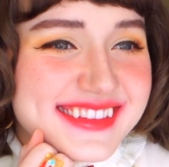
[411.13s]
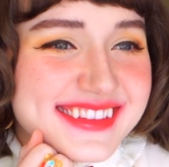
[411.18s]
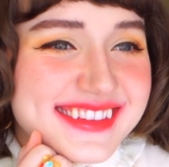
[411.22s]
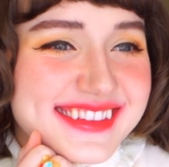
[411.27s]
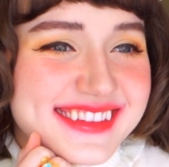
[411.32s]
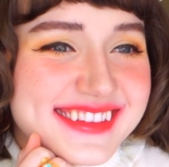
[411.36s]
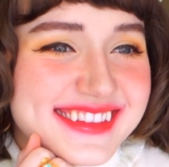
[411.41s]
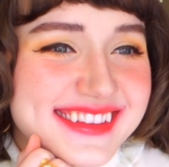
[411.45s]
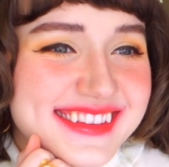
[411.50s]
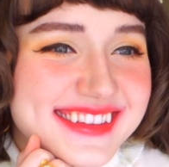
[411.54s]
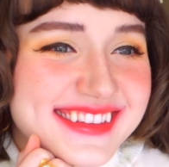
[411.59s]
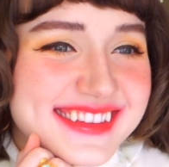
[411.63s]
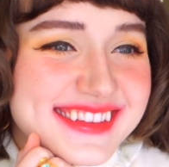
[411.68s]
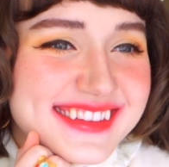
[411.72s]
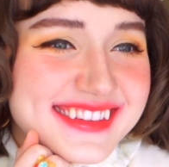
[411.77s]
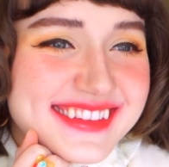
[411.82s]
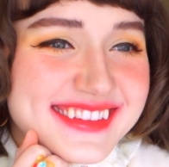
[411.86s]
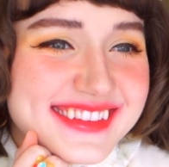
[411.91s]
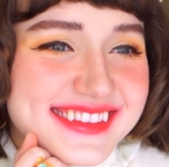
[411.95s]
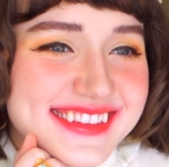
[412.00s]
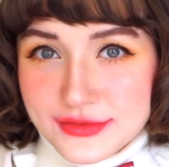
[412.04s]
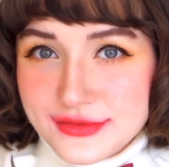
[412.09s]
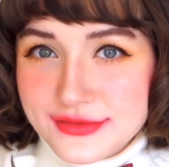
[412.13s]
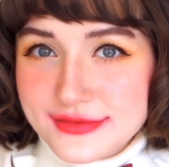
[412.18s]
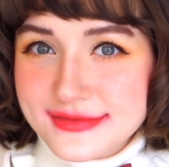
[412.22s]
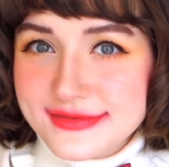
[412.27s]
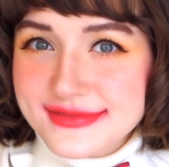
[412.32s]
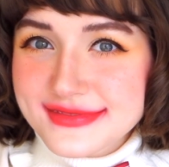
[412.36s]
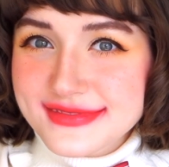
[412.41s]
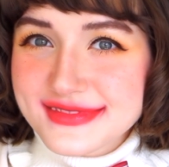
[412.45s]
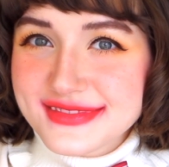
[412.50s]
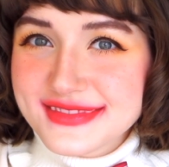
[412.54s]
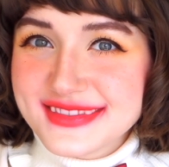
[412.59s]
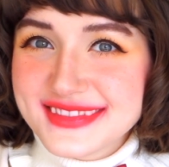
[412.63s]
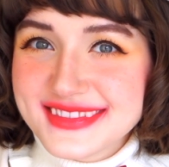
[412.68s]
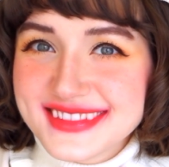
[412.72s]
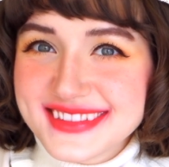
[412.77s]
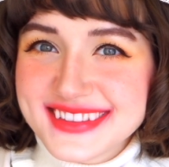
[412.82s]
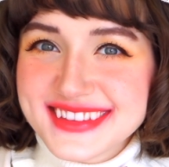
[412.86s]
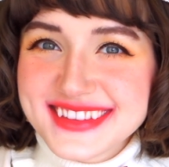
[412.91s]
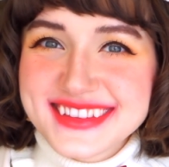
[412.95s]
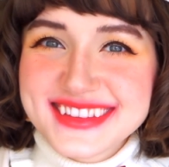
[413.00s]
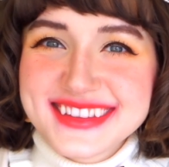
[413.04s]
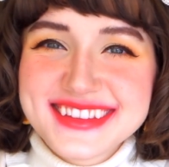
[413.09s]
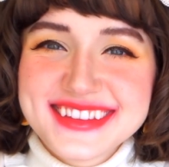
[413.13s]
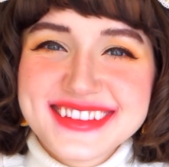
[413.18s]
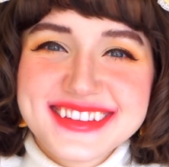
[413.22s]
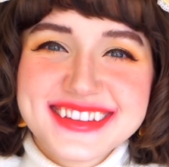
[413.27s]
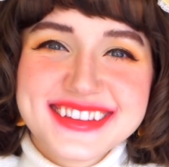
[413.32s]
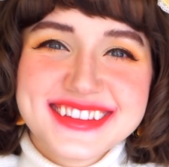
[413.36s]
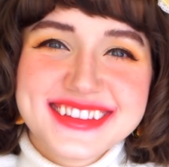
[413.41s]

I hope that you enjoyed this video, and if you